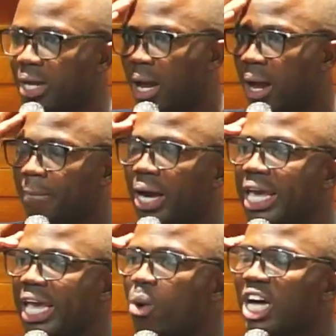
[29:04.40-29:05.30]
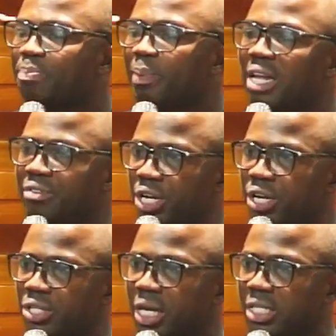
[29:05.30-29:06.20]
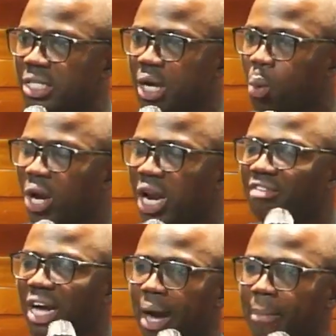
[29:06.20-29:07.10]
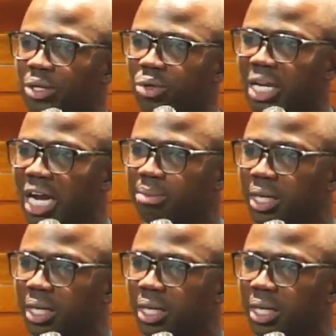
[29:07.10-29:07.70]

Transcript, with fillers: But he who has believed Jesus will never come into judgment.